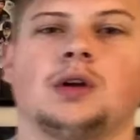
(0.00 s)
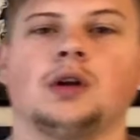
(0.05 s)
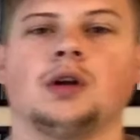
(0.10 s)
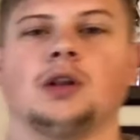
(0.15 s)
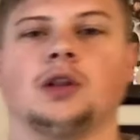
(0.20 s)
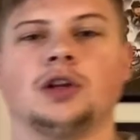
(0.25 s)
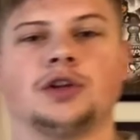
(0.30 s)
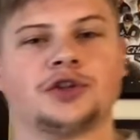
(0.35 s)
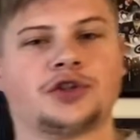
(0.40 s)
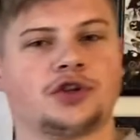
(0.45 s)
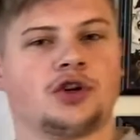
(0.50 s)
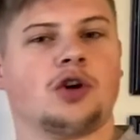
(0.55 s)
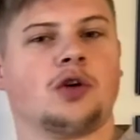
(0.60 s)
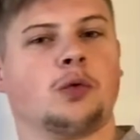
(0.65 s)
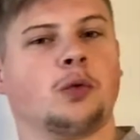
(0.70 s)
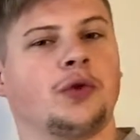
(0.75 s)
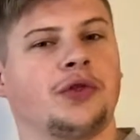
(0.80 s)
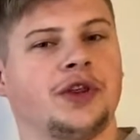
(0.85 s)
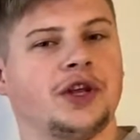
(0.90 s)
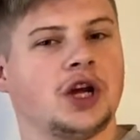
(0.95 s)
Let's start
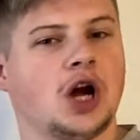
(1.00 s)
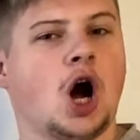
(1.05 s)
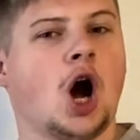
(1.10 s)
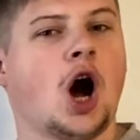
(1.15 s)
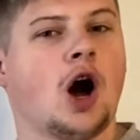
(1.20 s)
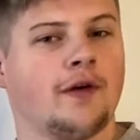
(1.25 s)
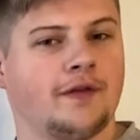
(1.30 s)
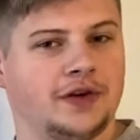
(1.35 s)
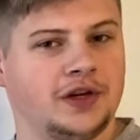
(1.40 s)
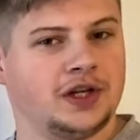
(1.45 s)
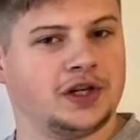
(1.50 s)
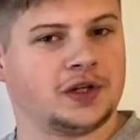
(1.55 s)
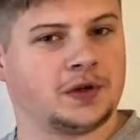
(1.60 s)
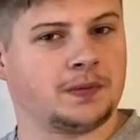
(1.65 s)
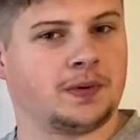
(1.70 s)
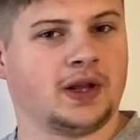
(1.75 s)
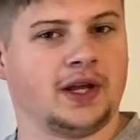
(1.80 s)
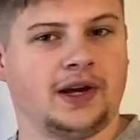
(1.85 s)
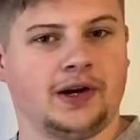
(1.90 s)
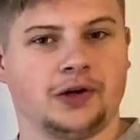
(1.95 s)
with the obvious
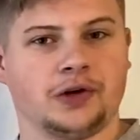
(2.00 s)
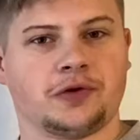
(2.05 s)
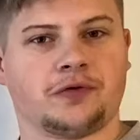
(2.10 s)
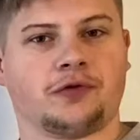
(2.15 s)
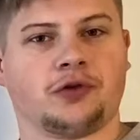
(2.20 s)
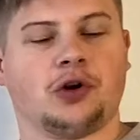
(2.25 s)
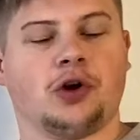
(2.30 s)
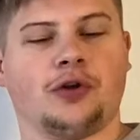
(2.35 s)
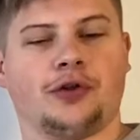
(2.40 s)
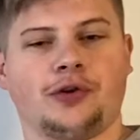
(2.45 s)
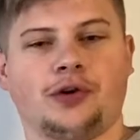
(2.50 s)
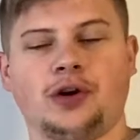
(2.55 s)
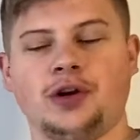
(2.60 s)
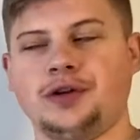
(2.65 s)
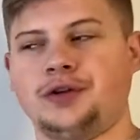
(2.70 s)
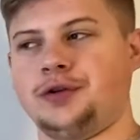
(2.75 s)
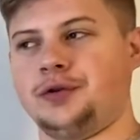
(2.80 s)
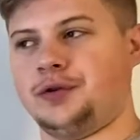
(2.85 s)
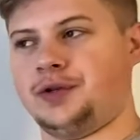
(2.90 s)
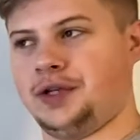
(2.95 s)
players for all
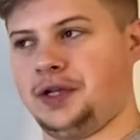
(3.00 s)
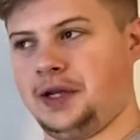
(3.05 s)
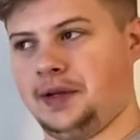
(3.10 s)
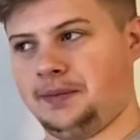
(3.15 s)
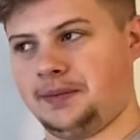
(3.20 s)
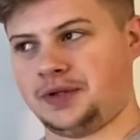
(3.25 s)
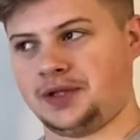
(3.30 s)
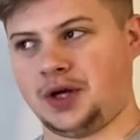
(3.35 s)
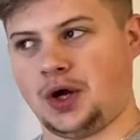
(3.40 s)
32 teams.